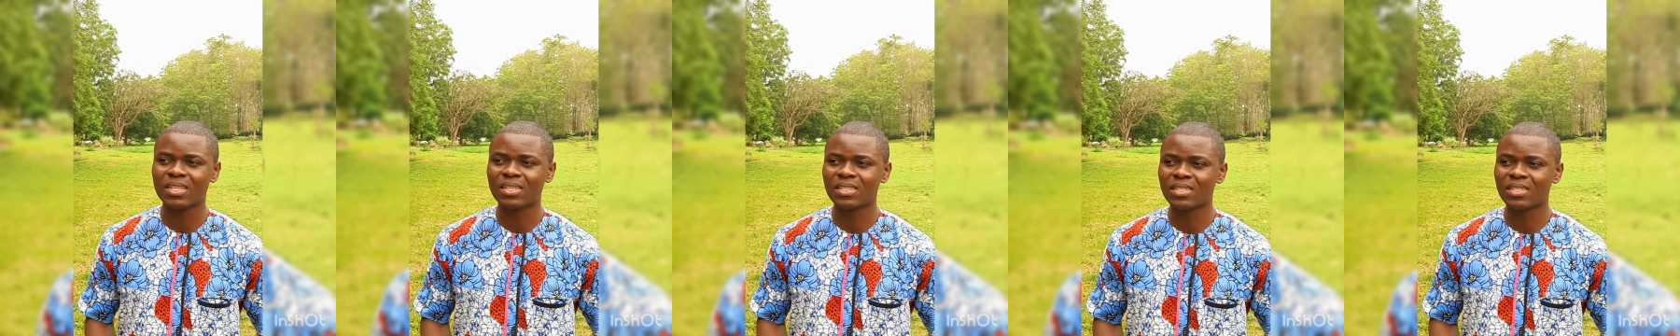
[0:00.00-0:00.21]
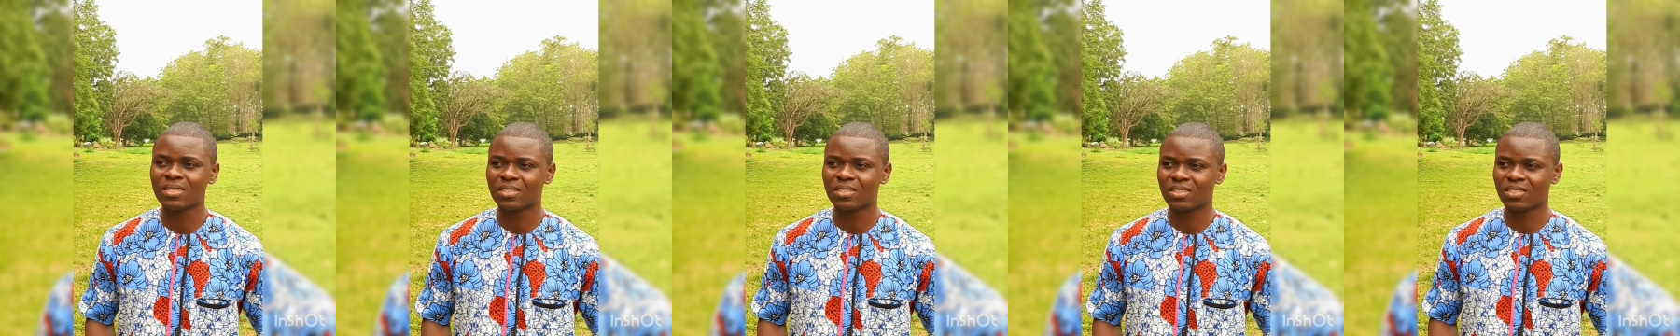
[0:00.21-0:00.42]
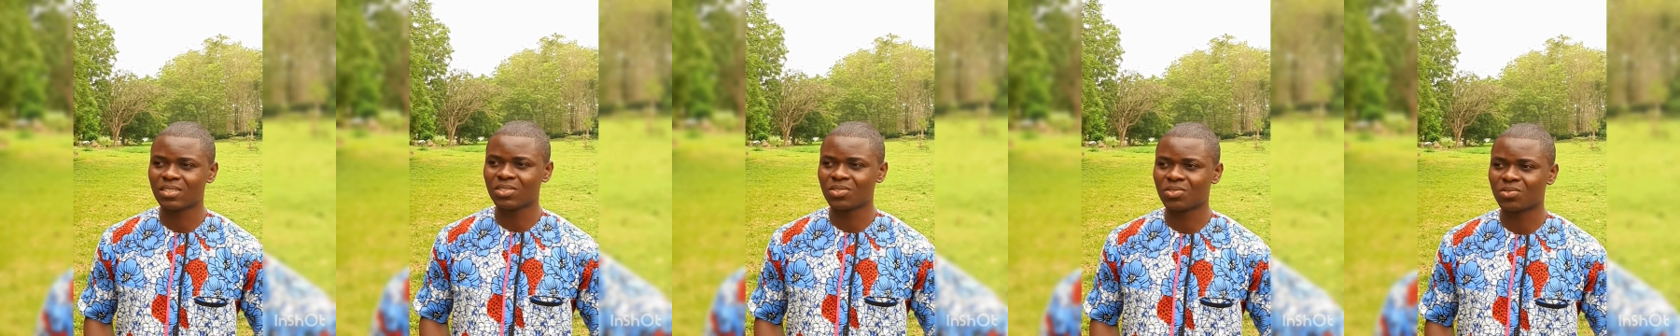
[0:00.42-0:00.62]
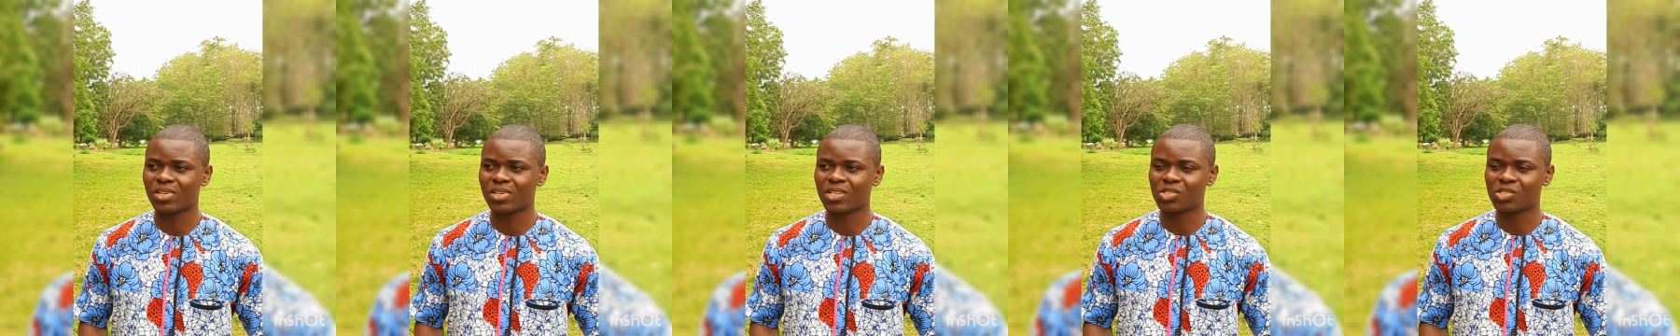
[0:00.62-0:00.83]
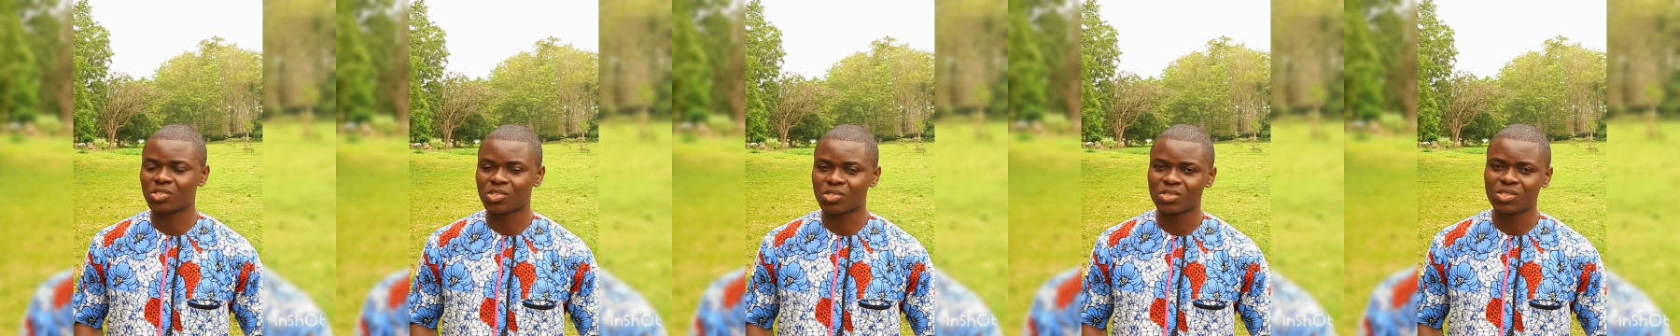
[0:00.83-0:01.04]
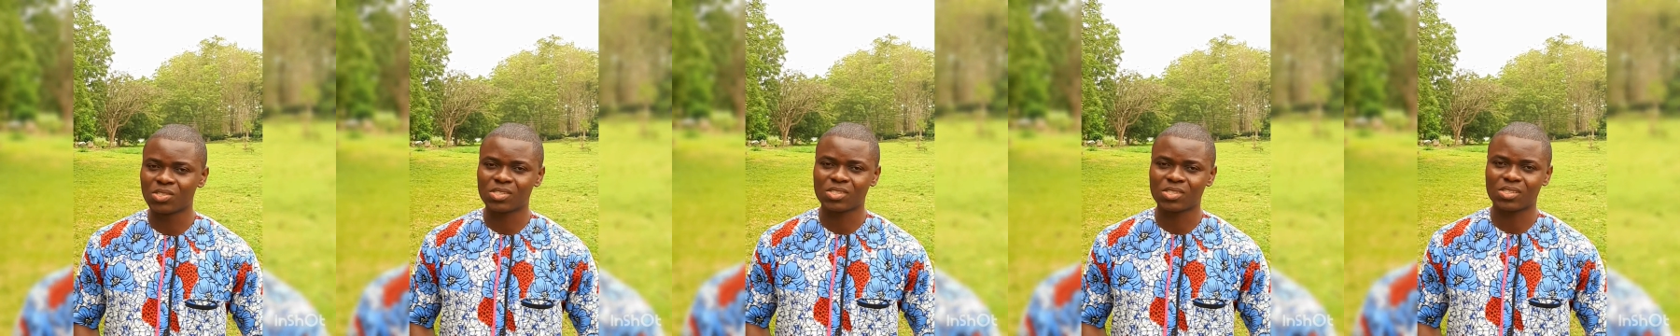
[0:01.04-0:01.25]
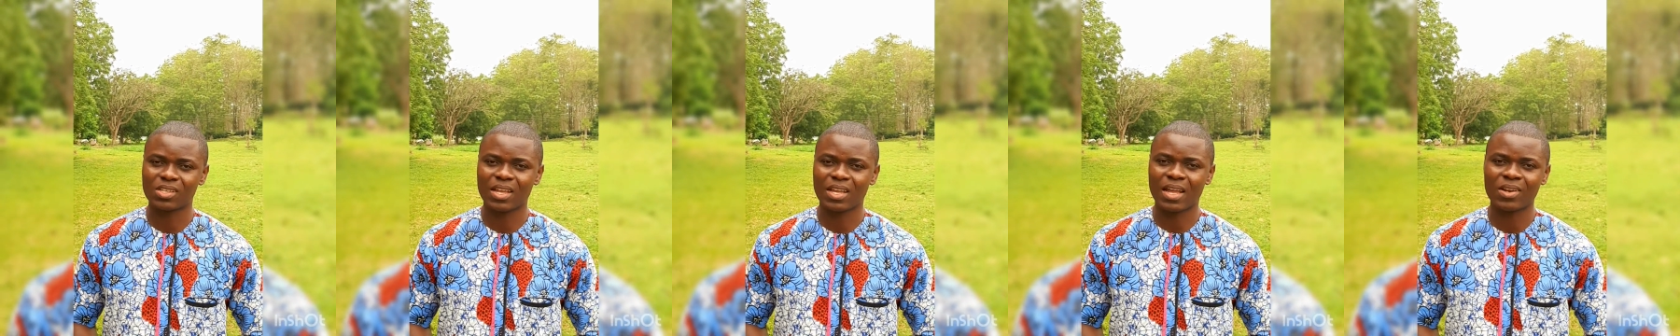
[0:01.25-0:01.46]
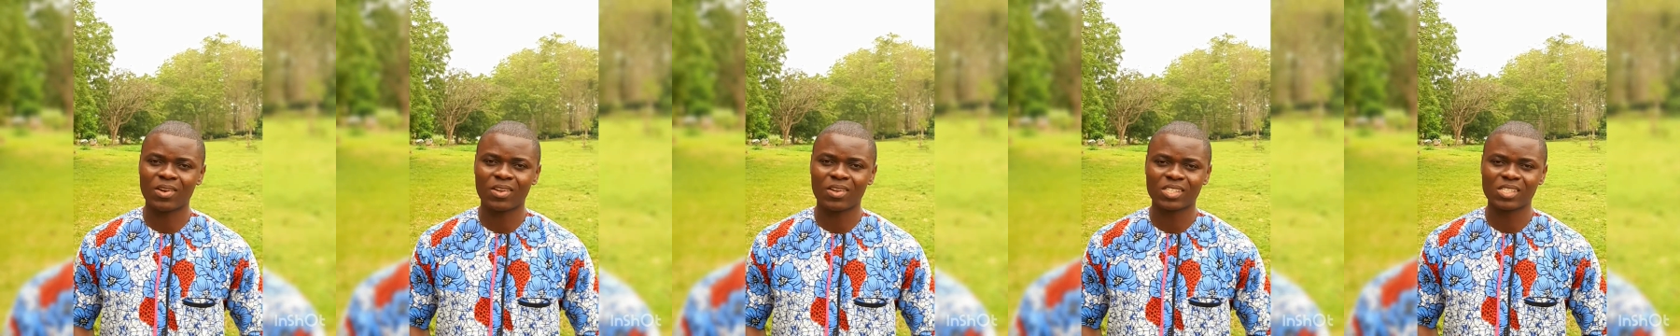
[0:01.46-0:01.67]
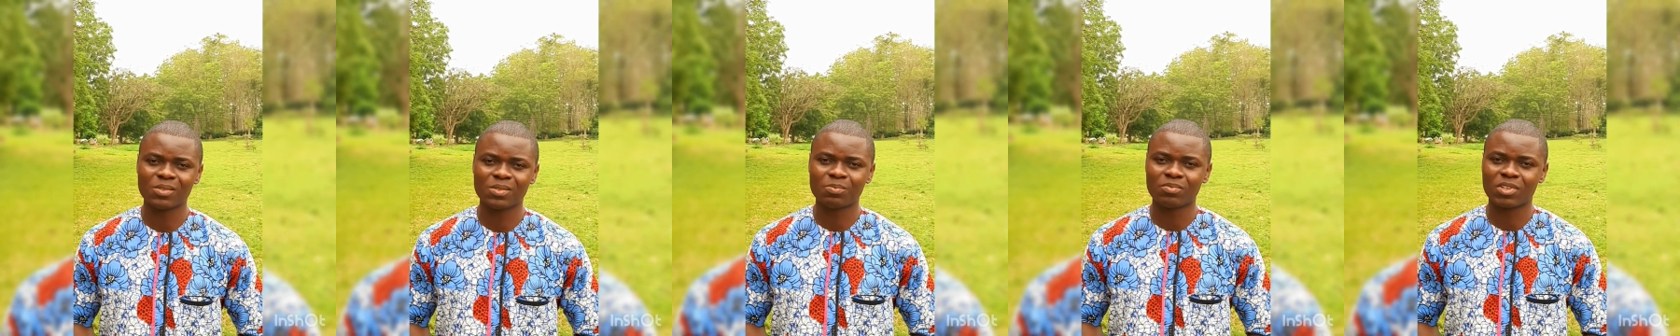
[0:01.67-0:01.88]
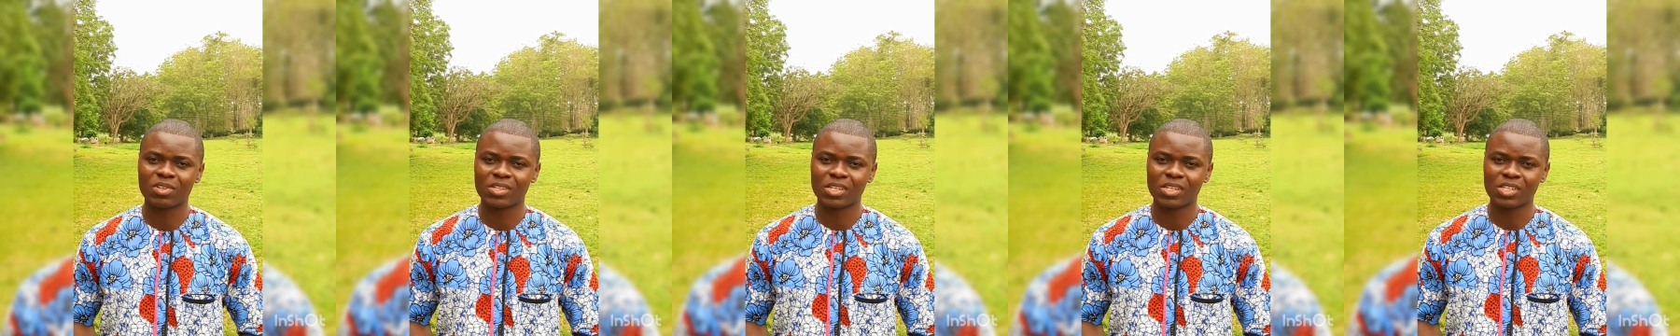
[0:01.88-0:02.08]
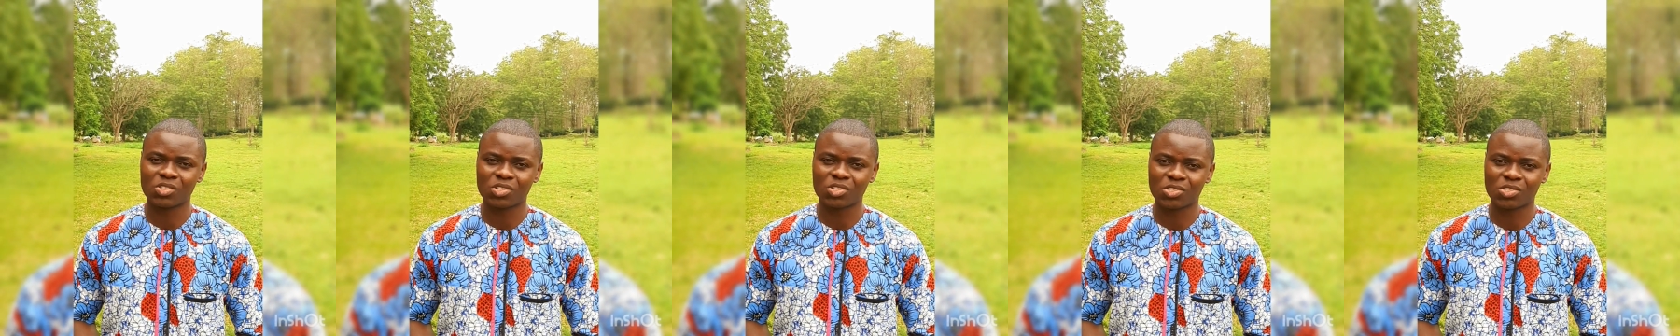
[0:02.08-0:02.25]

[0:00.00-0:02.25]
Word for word: listen to the truth and nothing but the